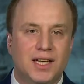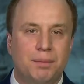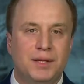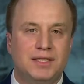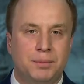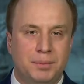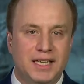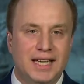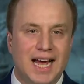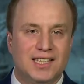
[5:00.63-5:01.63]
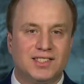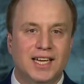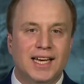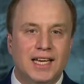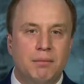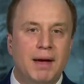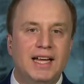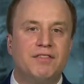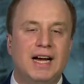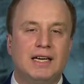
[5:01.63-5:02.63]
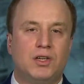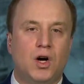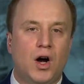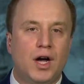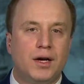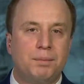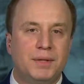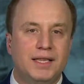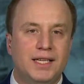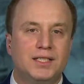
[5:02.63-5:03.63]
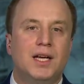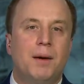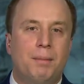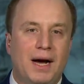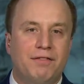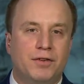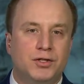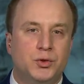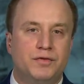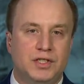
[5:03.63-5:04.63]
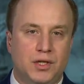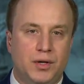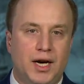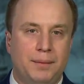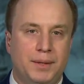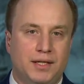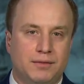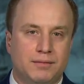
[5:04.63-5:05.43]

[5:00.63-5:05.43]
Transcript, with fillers: up into BS. He may have gotten caught up in this by virtue of his own hyping.